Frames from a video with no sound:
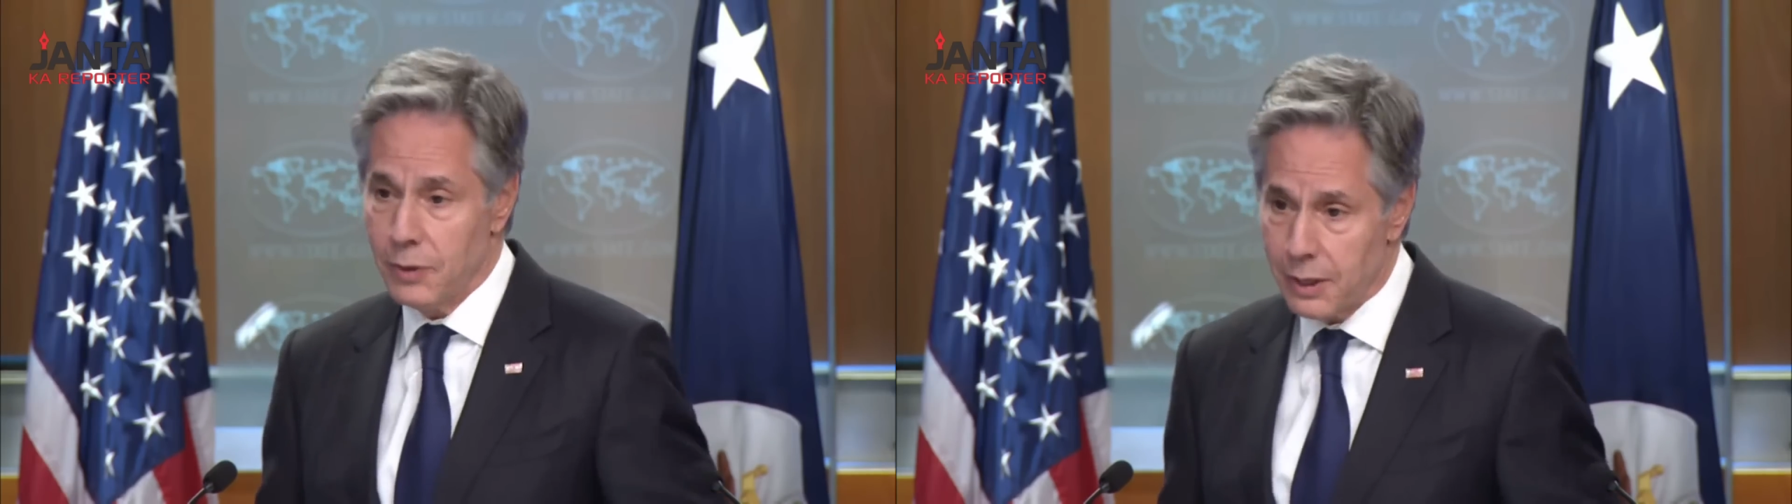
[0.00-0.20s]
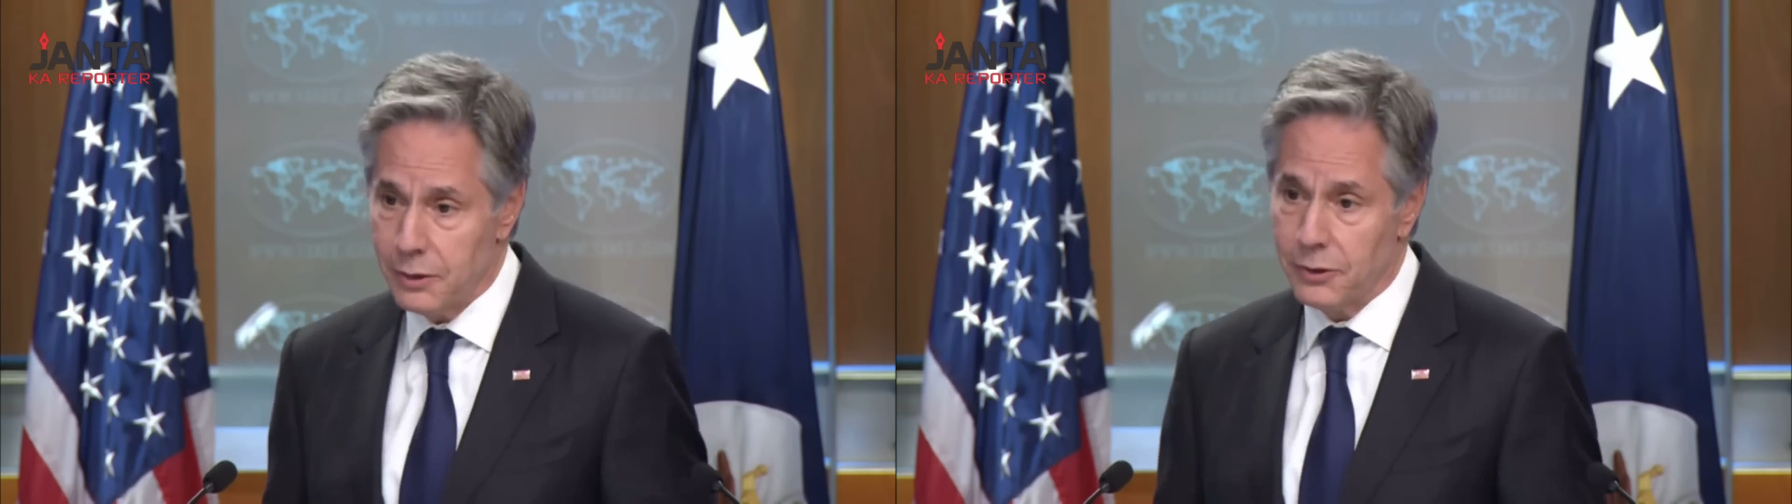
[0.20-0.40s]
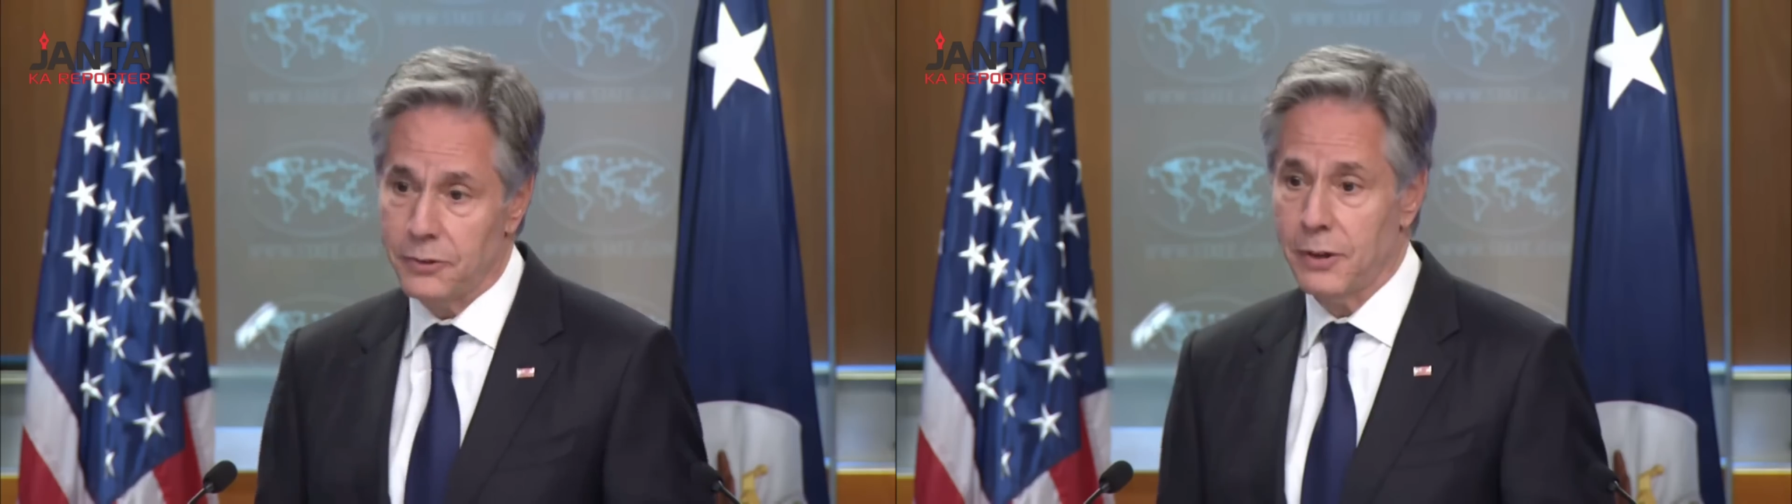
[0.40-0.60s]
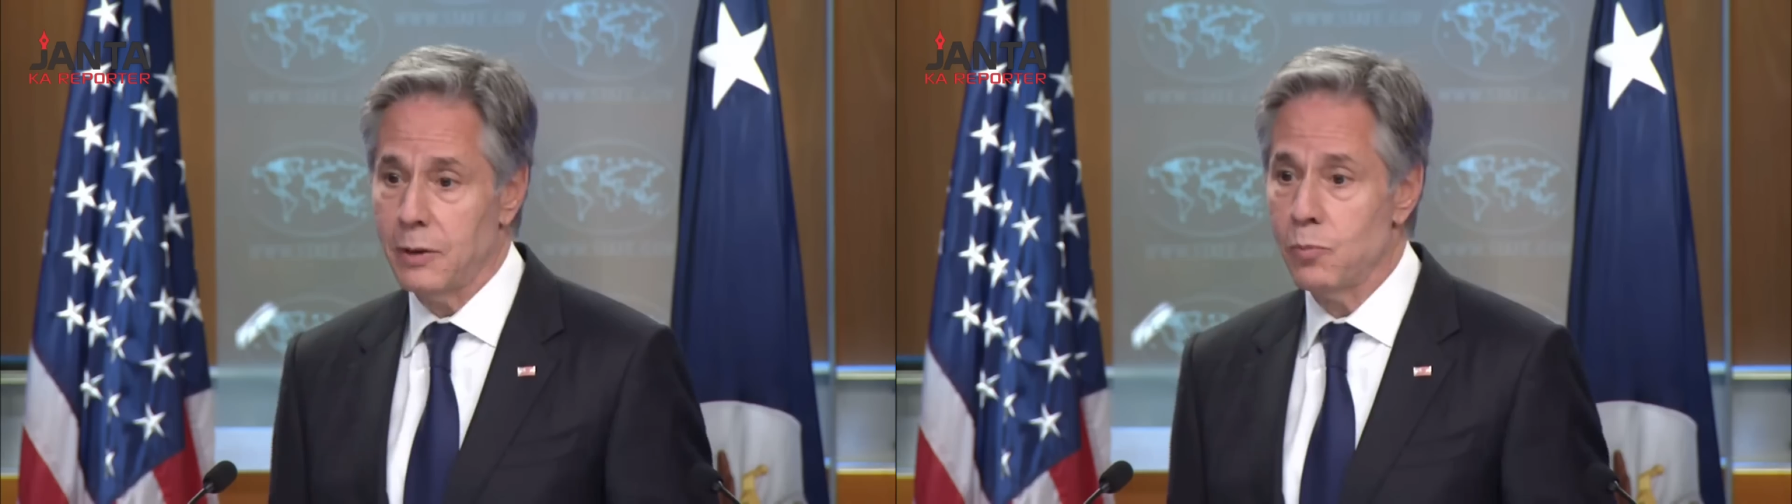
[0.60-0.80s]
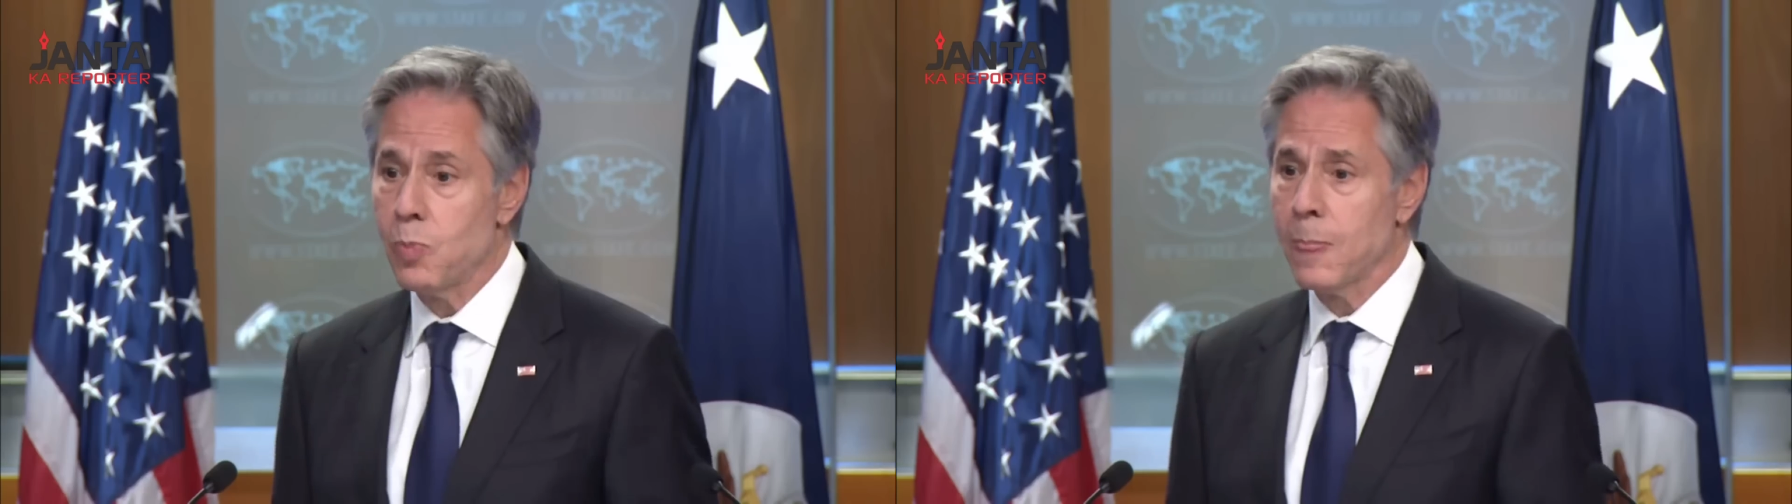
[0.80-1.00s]
And as I
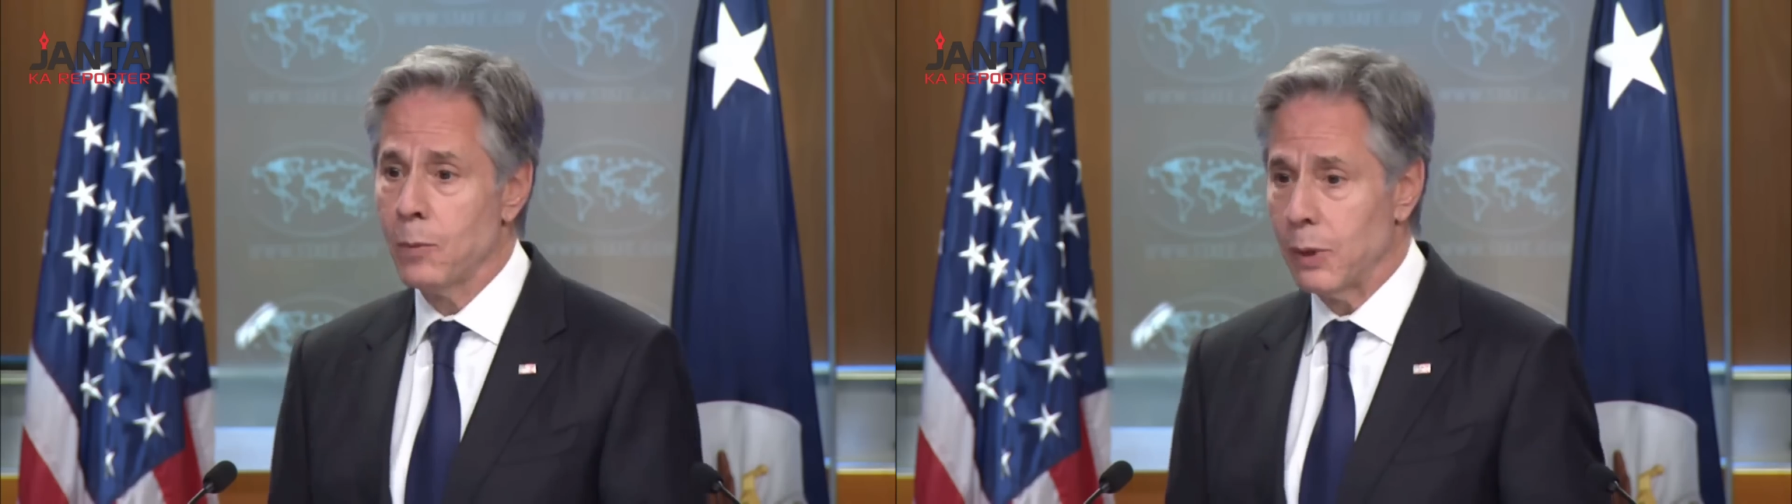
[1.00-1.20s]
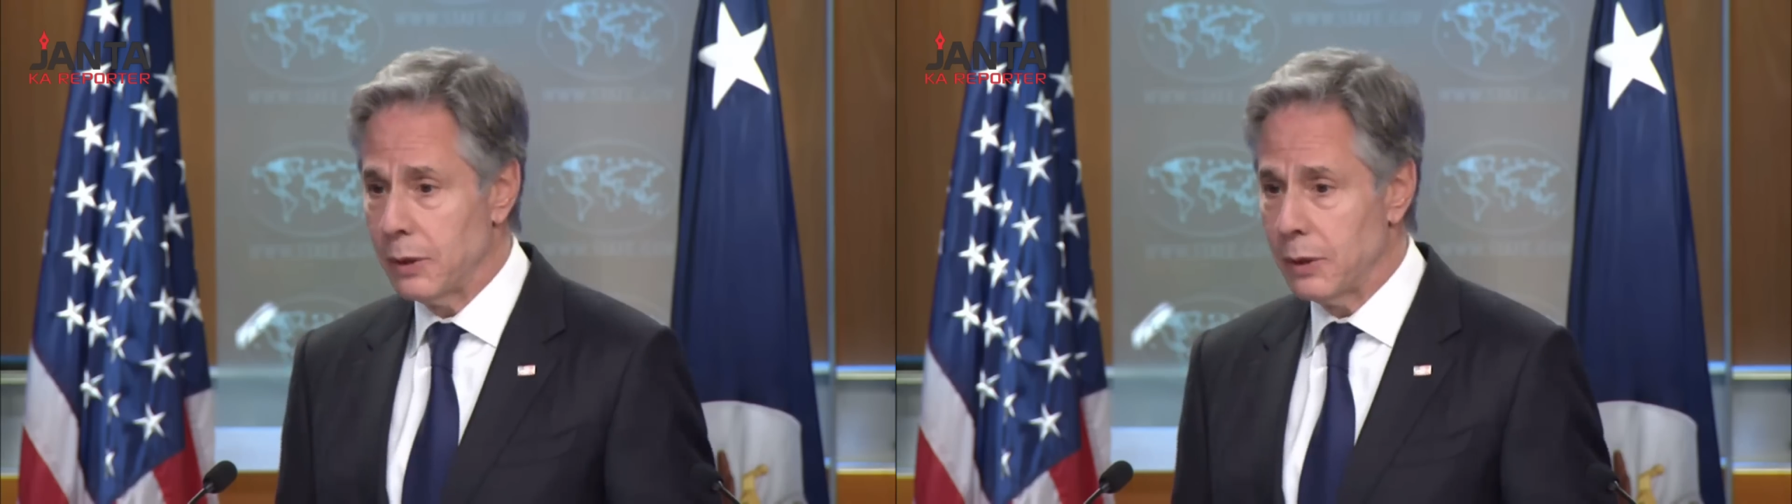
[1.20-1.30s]
said, when